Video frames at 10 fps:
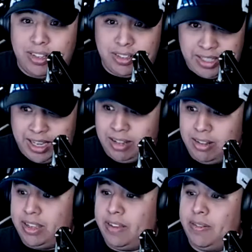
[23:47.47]

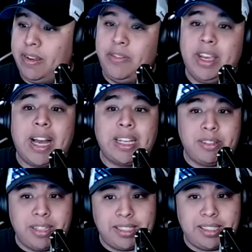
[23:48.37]
if you guys
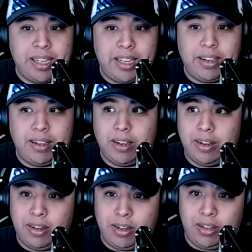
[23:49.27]
are listening,
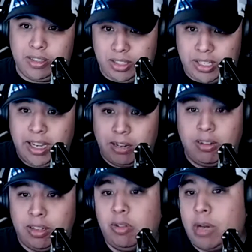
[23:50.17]
take a
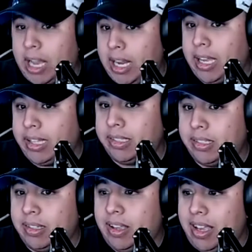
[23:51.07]
look at the
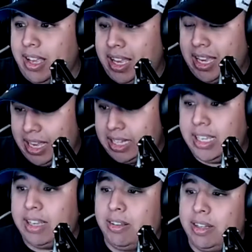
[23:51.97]
highlights and take a look at